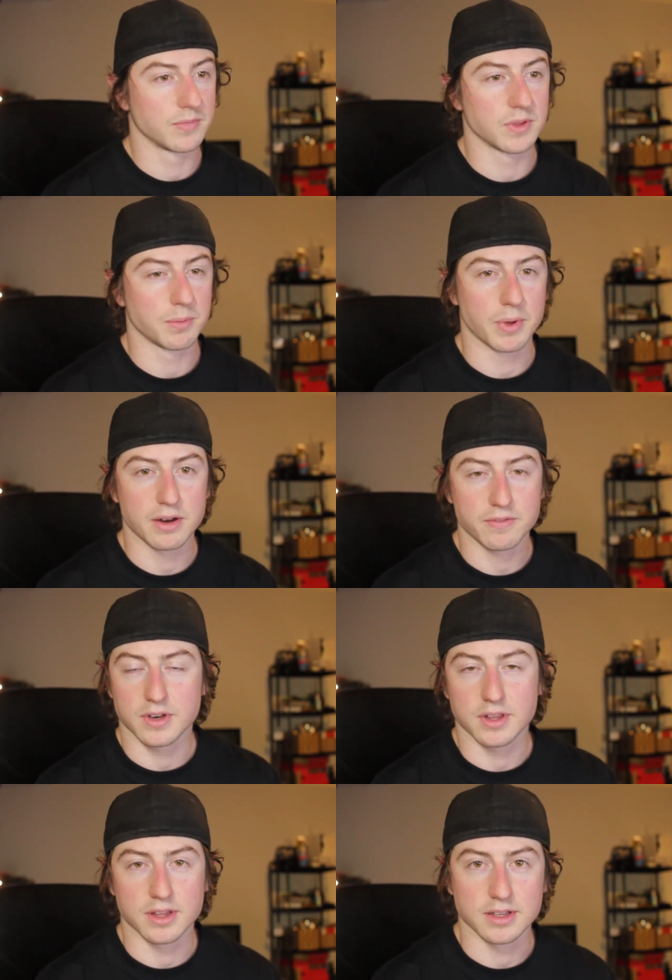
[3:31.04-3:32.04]
The benefit
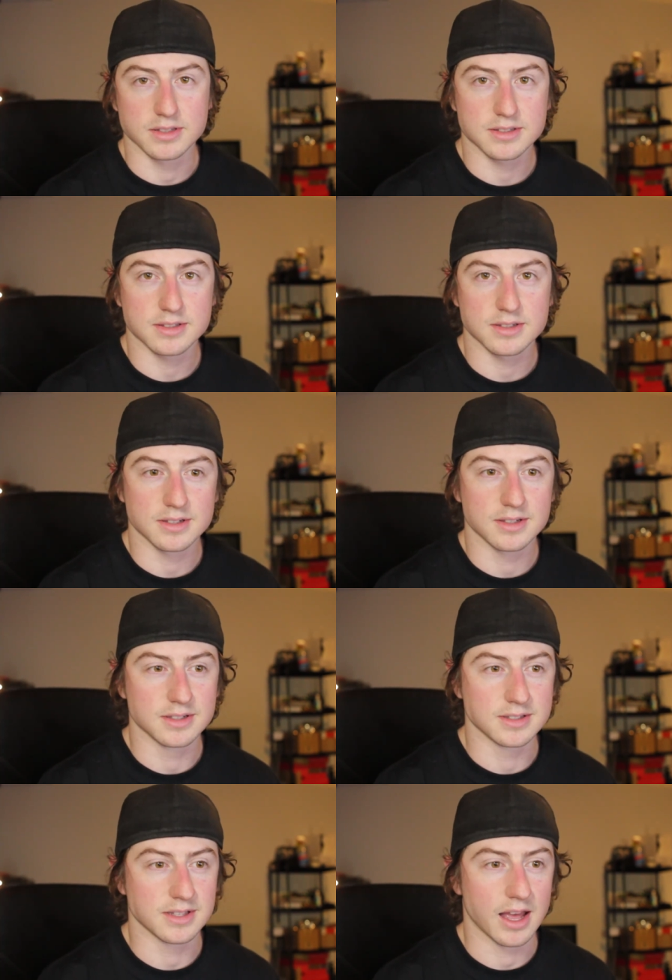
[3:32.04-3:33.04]
of this
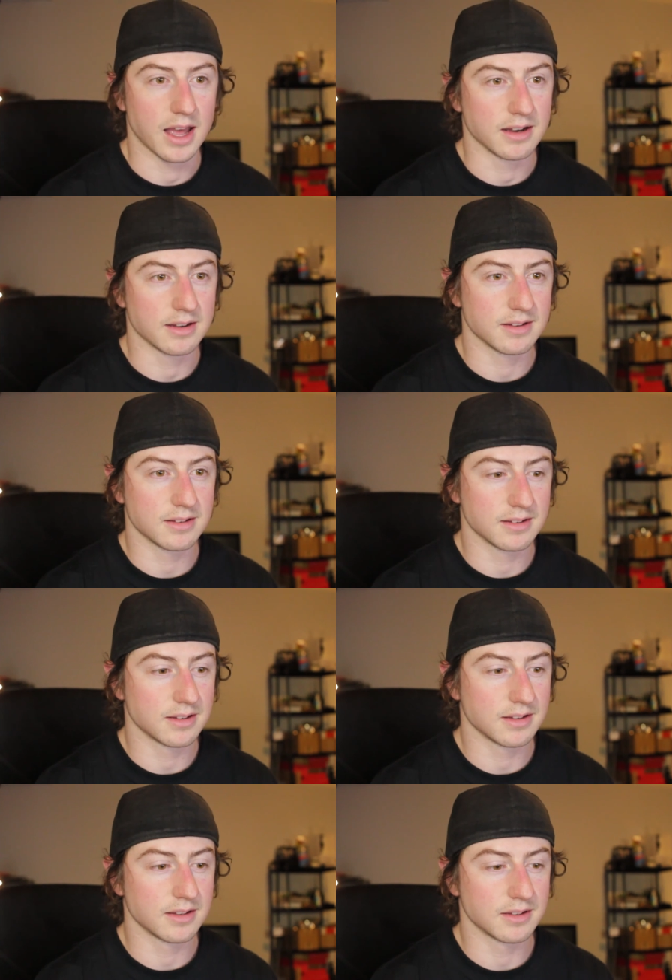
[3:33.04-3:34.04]
is that
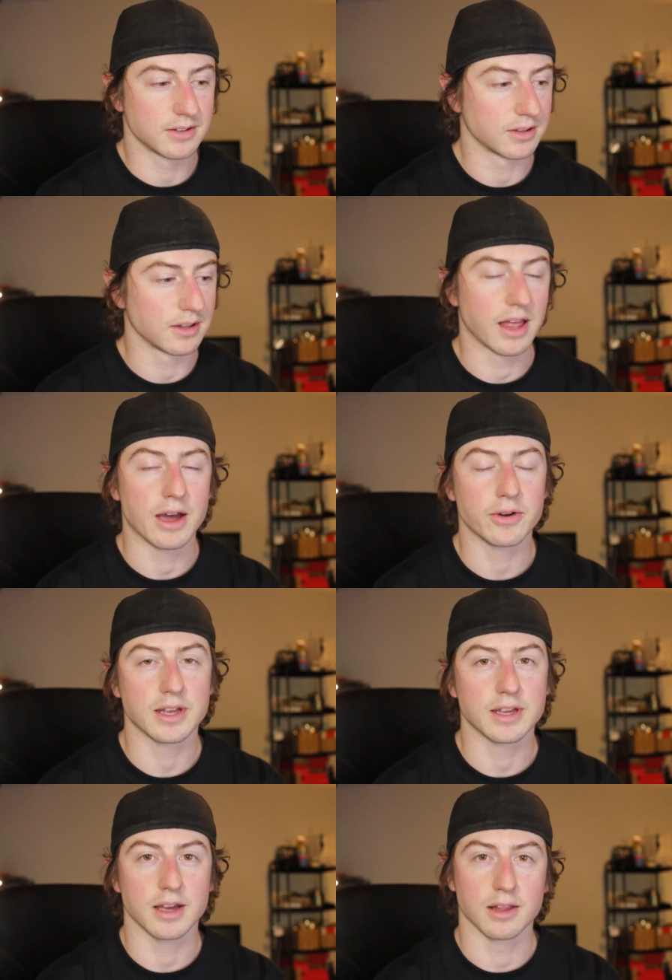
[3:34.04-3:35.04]
you're
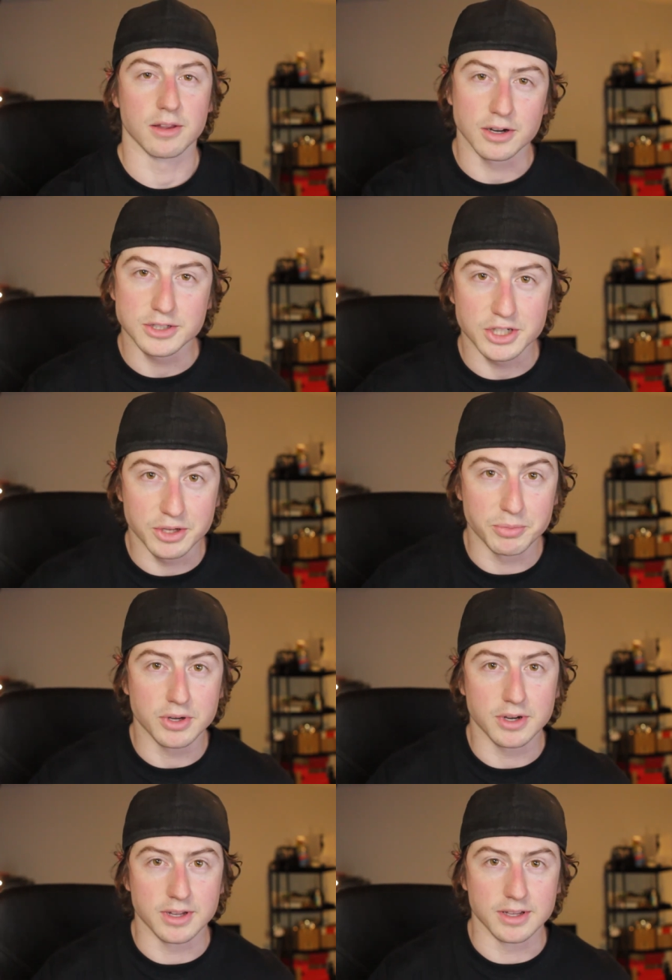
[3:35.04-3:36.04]
allowing a larger
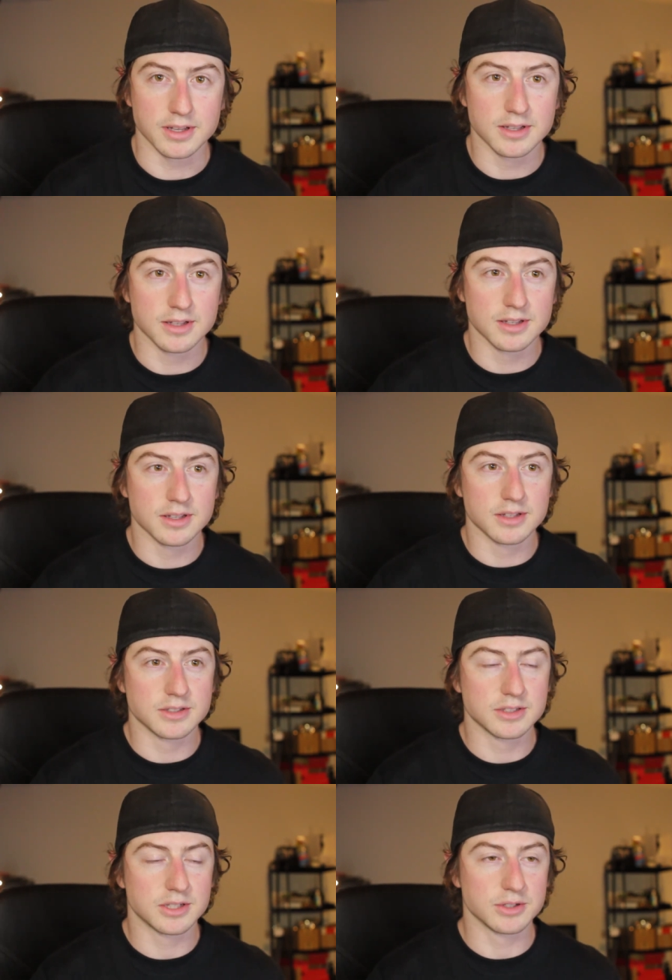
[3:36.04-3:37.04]
community
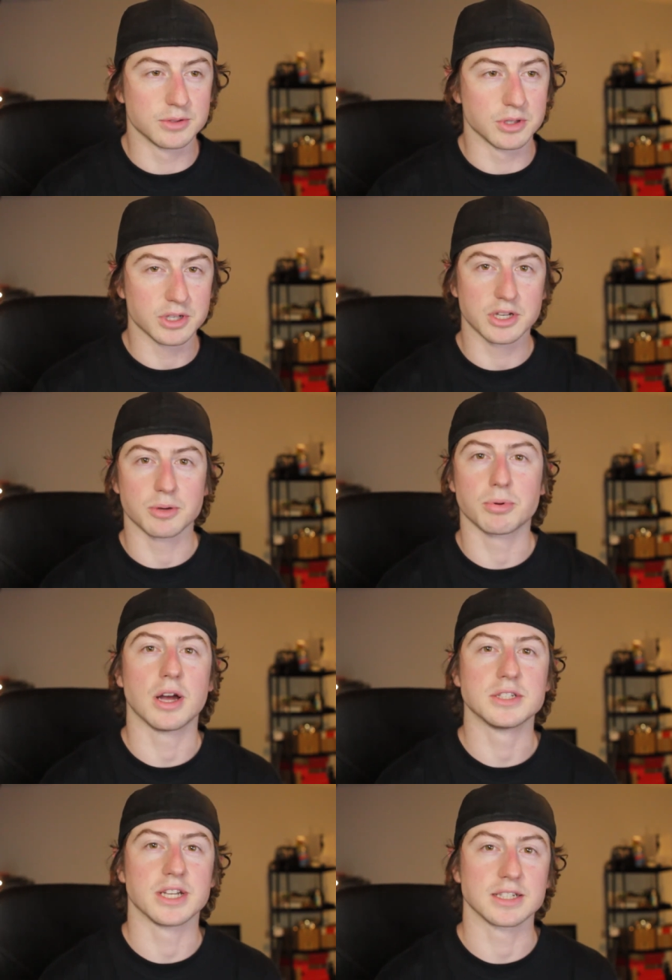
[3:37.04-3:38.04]
to look at your
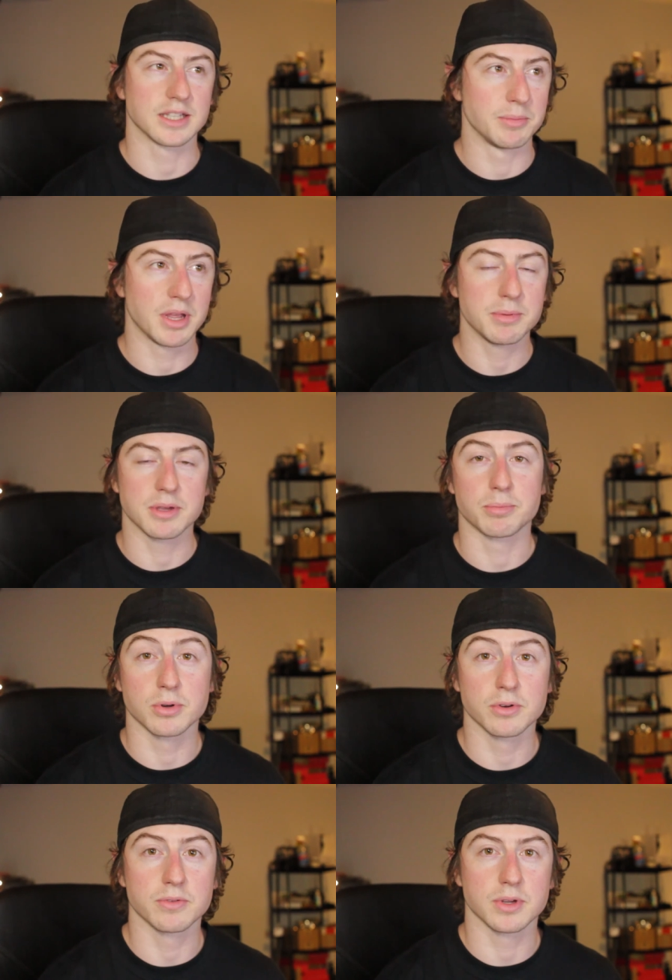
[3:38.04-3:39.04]
projects and maybe
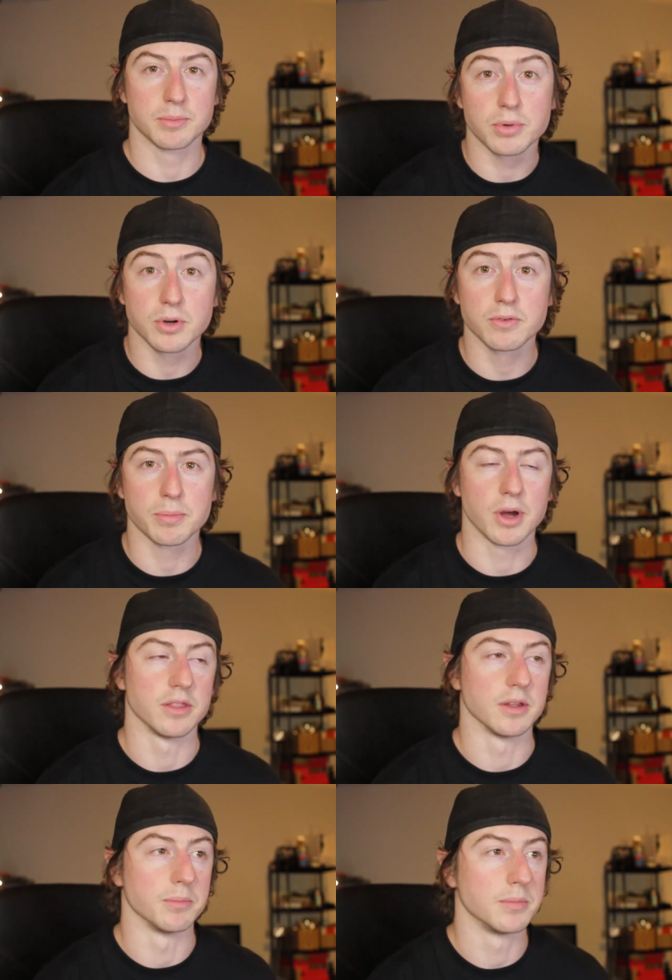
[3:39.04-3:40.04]
improve
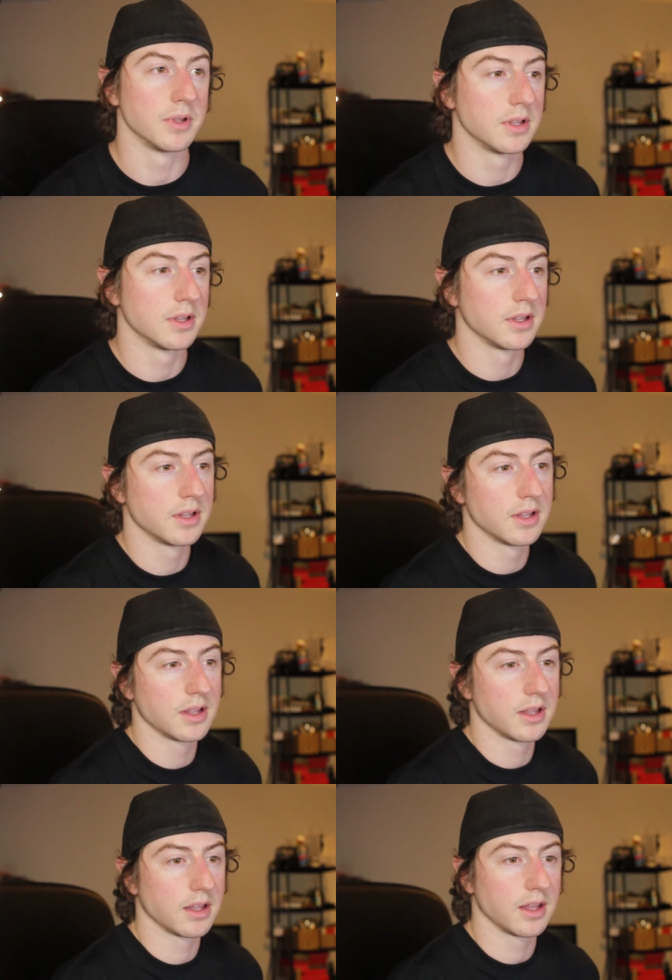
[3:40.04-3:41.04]
upon them.
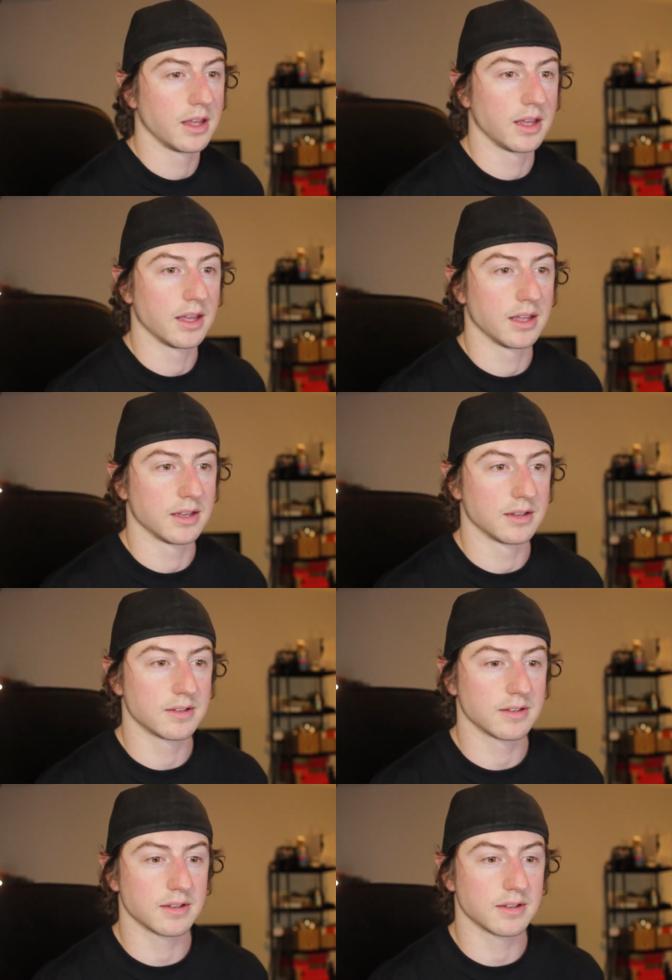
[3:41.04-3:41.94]
And